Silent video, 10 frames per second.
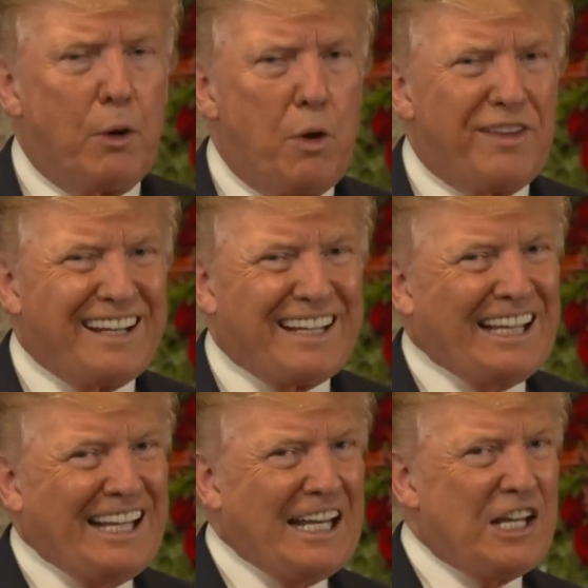I want the
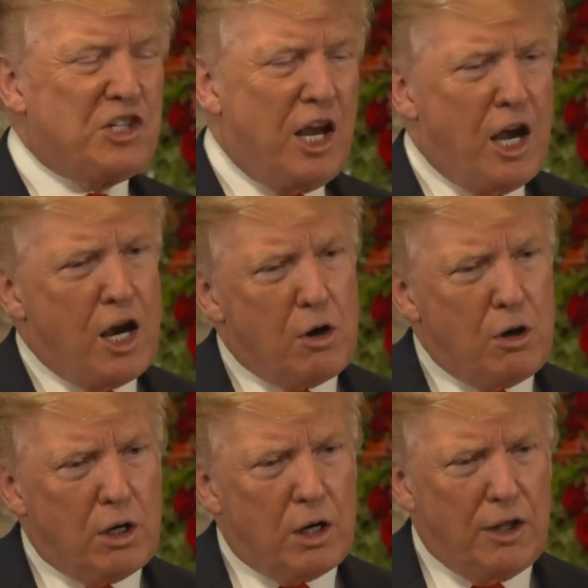cleanest
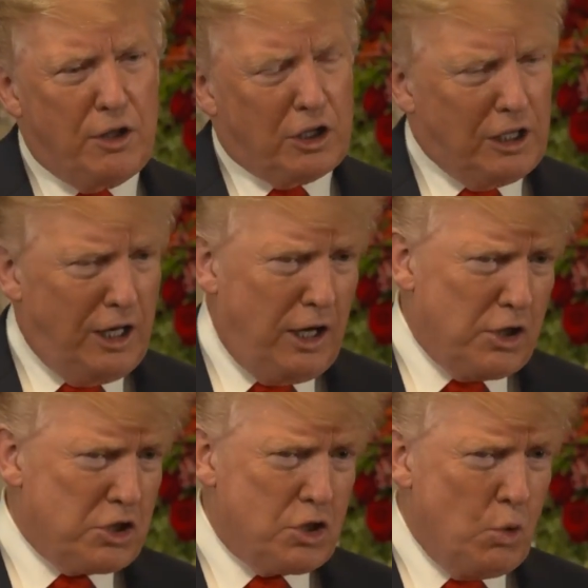air and the
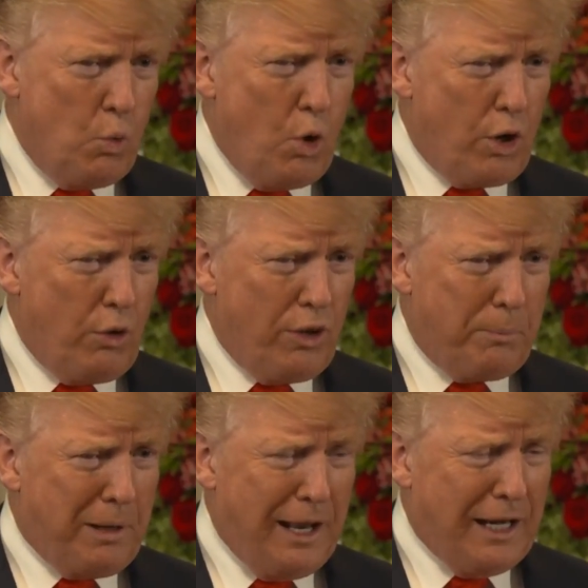cleanest water on the
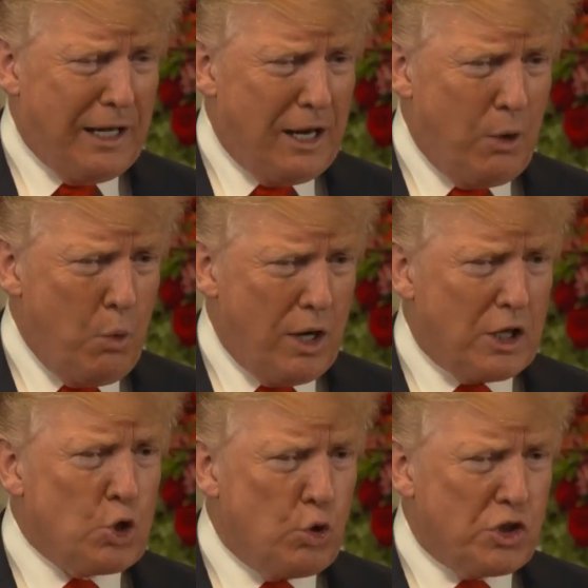planet. I
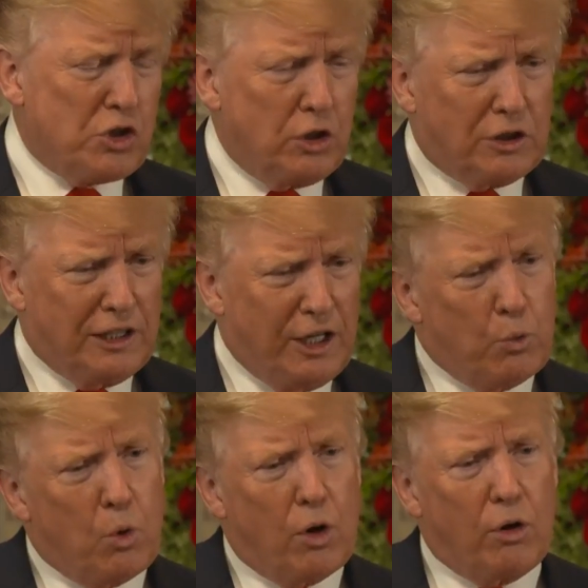want crystal clean
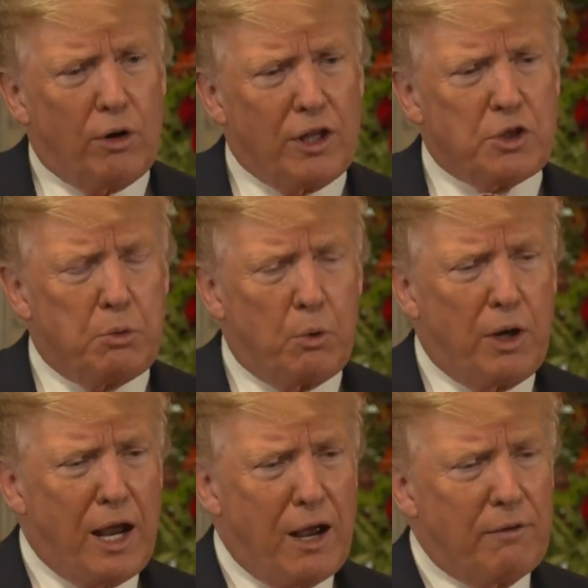water, and that's what we
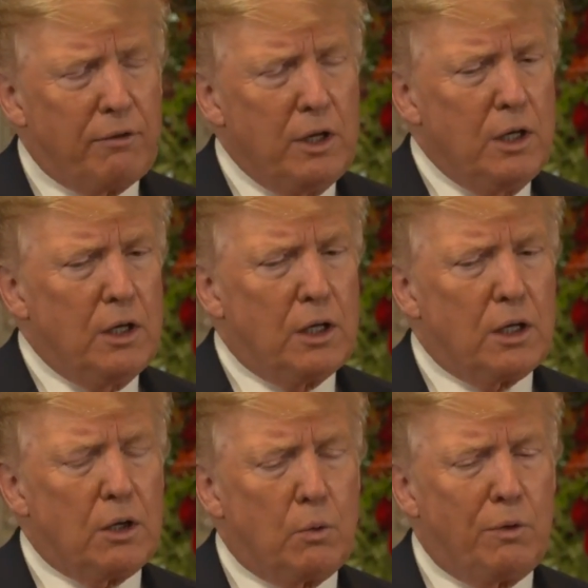have.
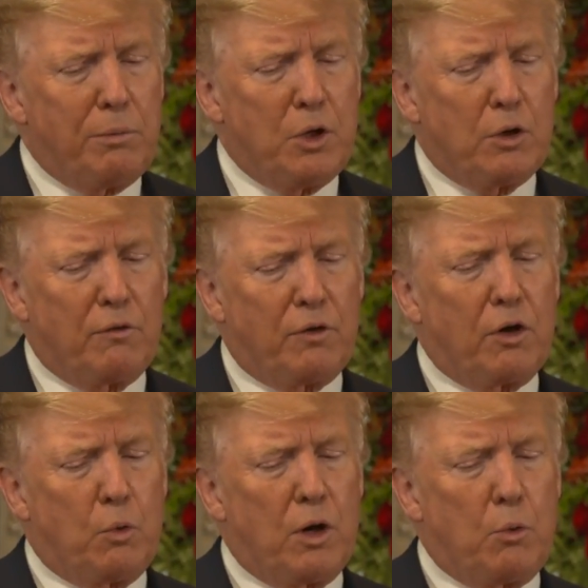We've been doing
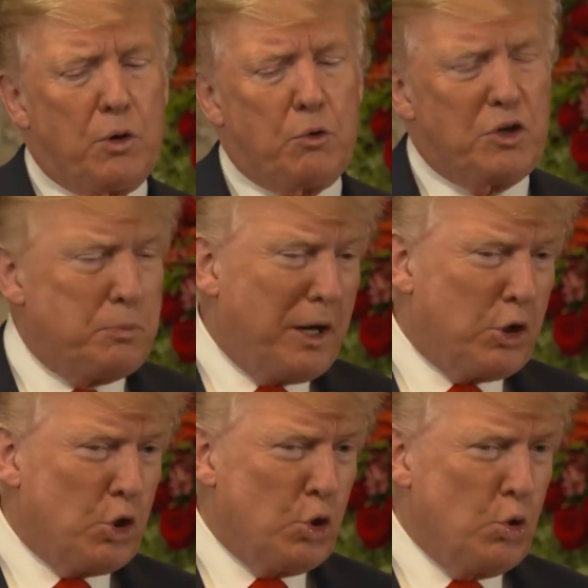very well with
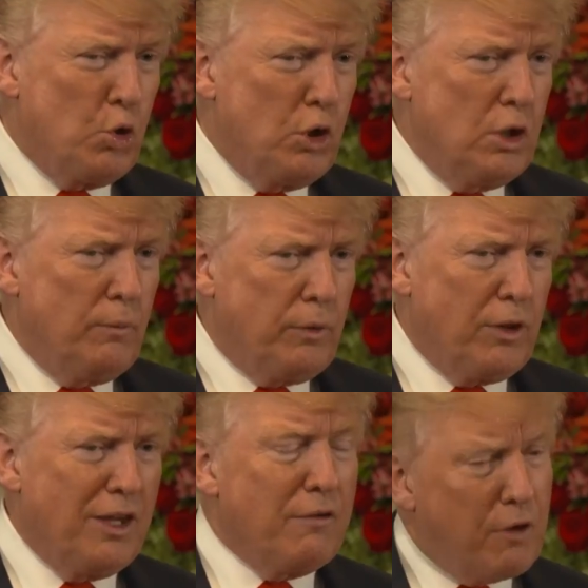respect to
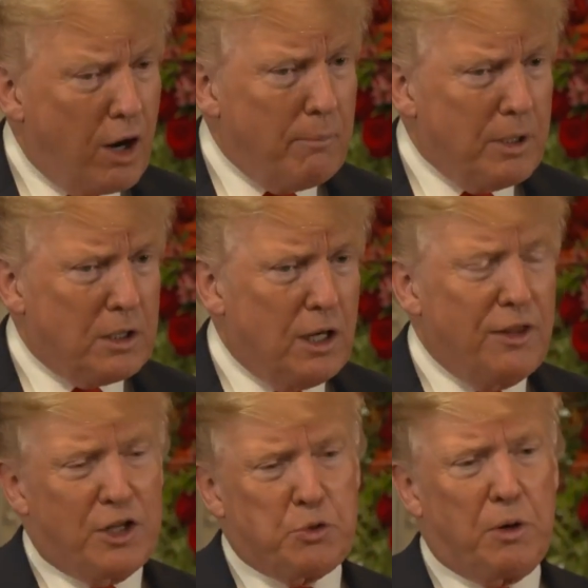the environment,
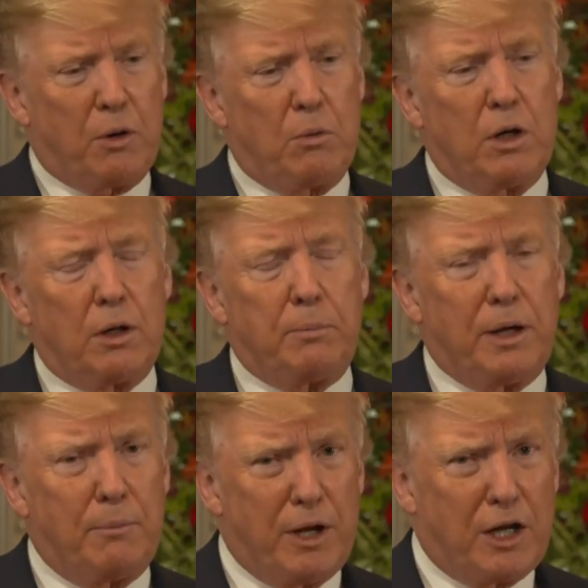and that's what I want.
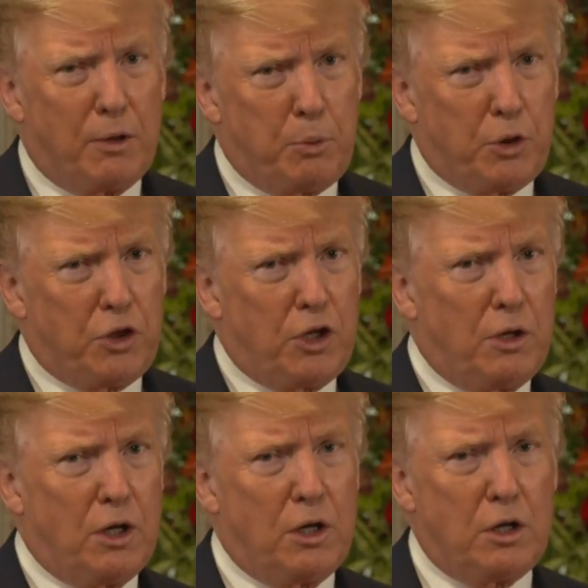But I'm not going to put
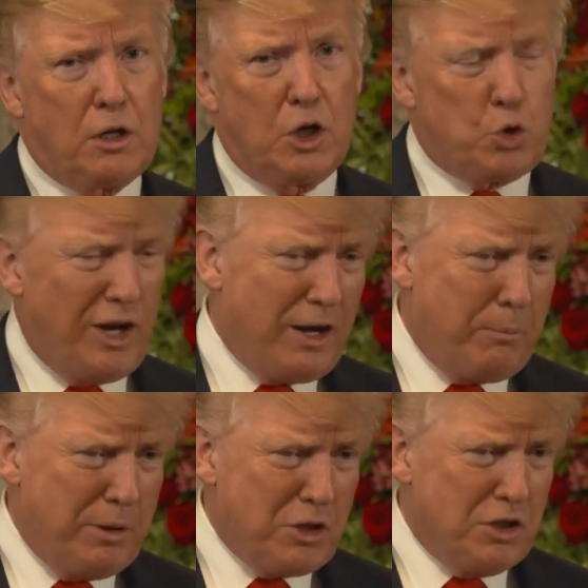the country out
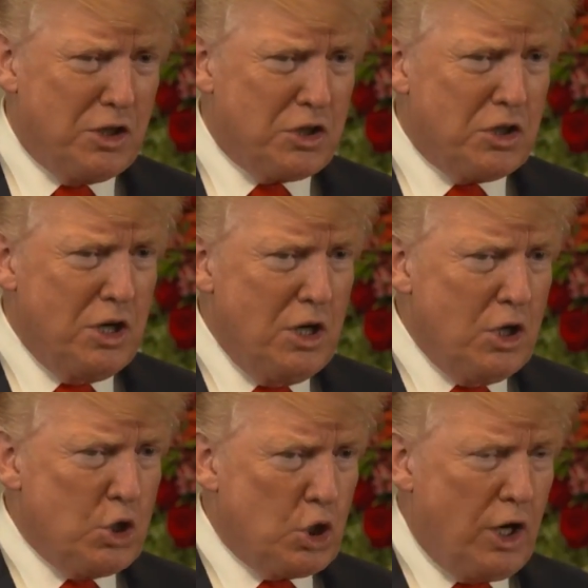of business
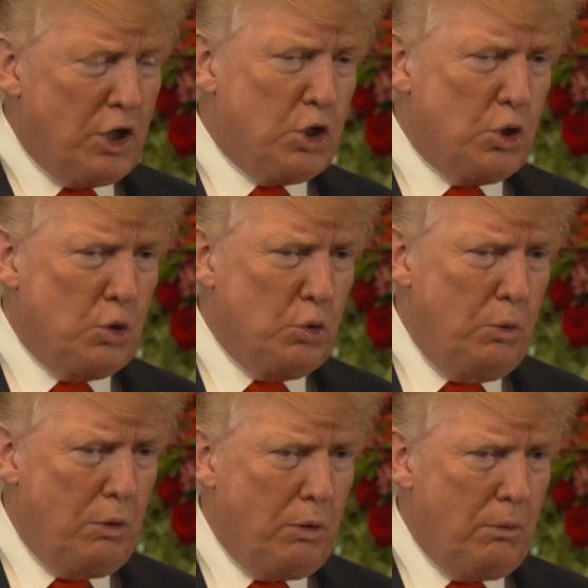trying
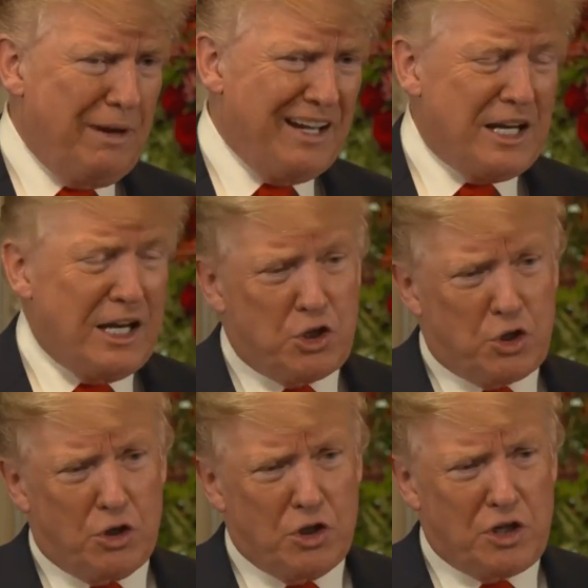to maintain
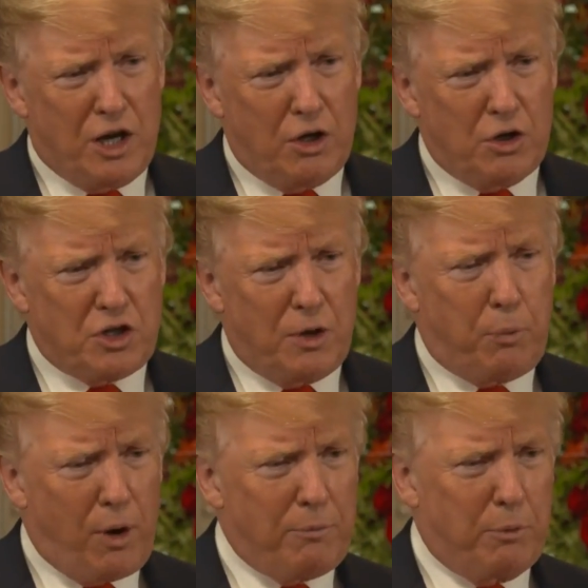certain standards that
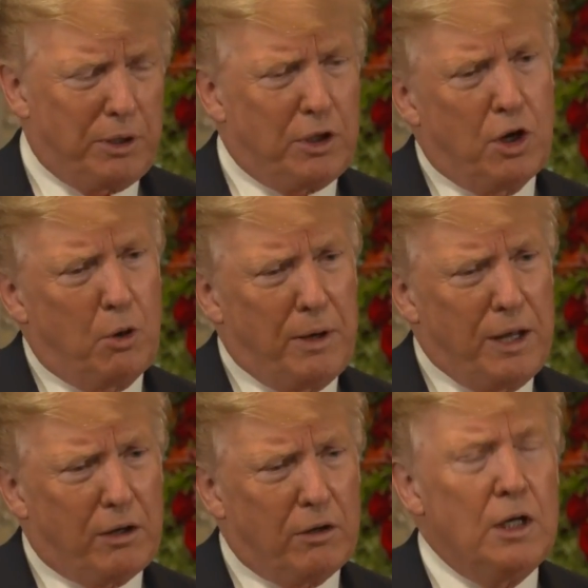probably don't
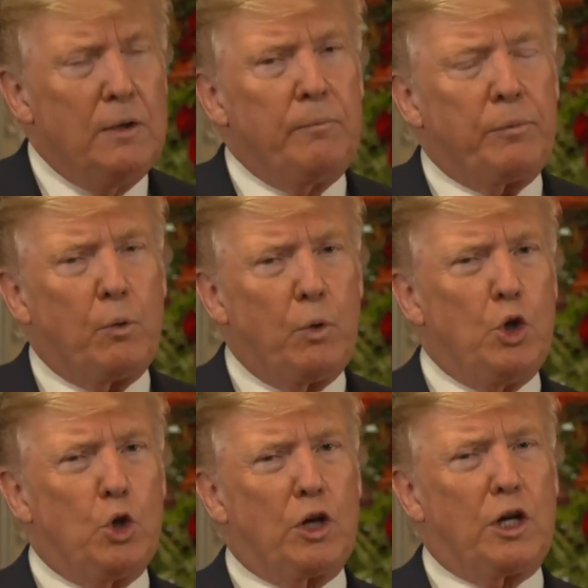matter. When
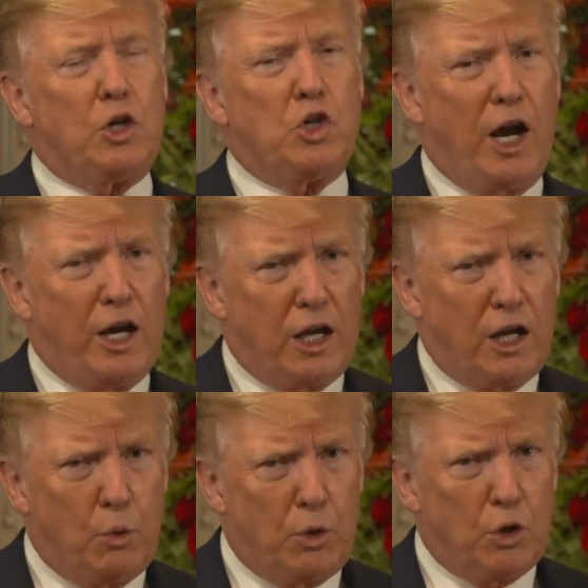you look at China
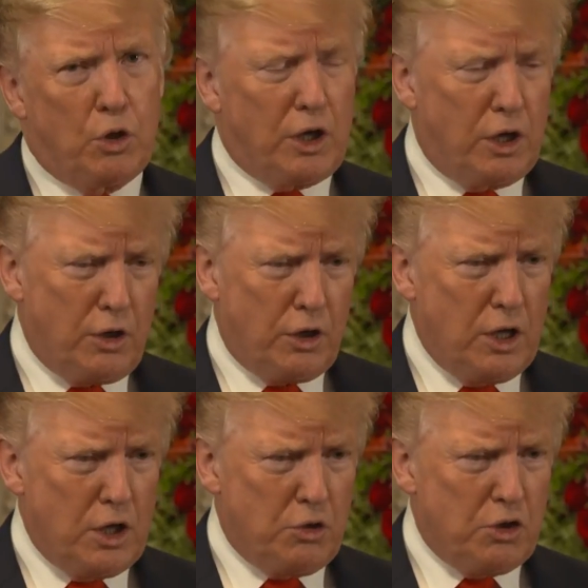and when you look at other
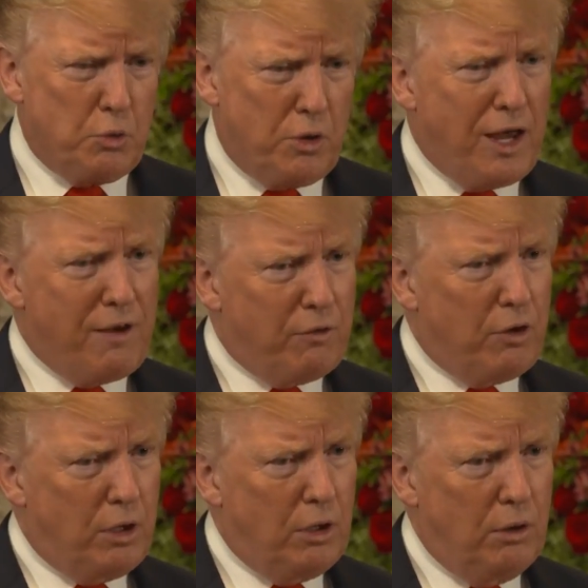countries where they have
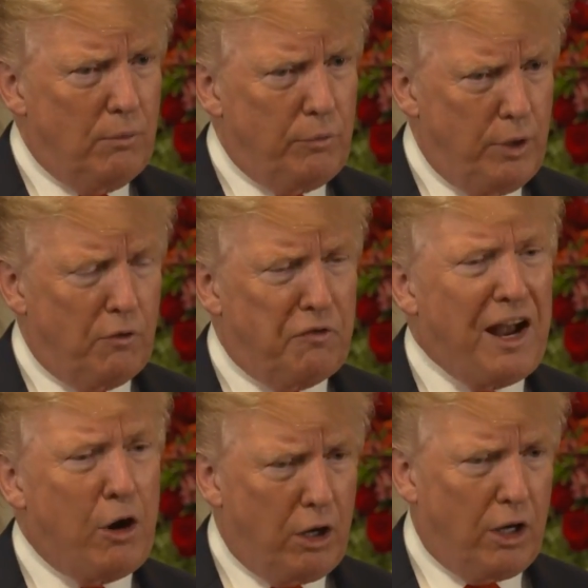very, you know,
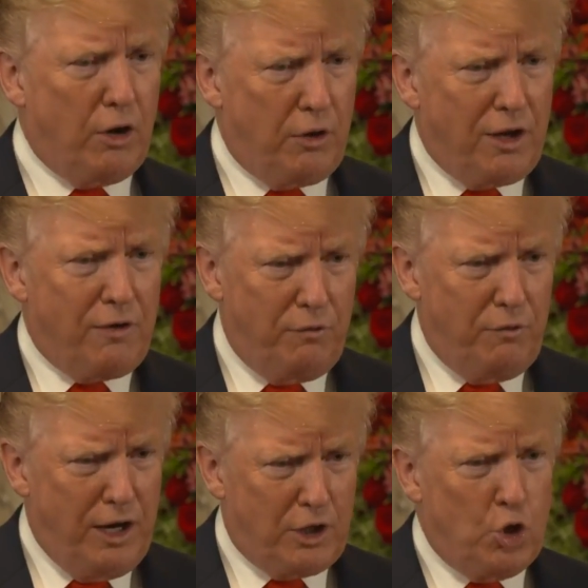foul air, they have
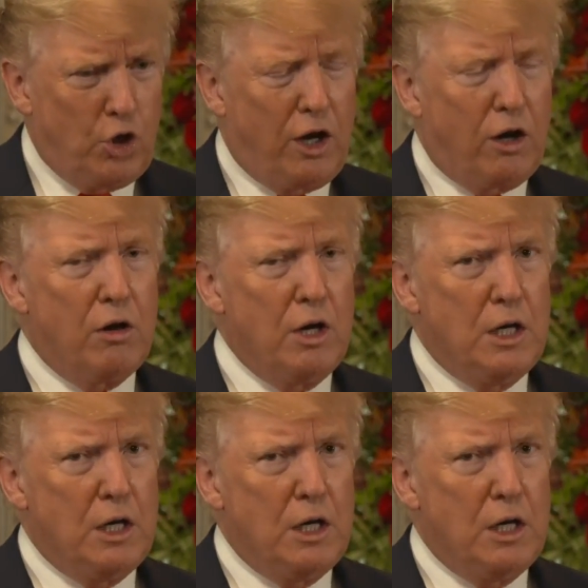not good air,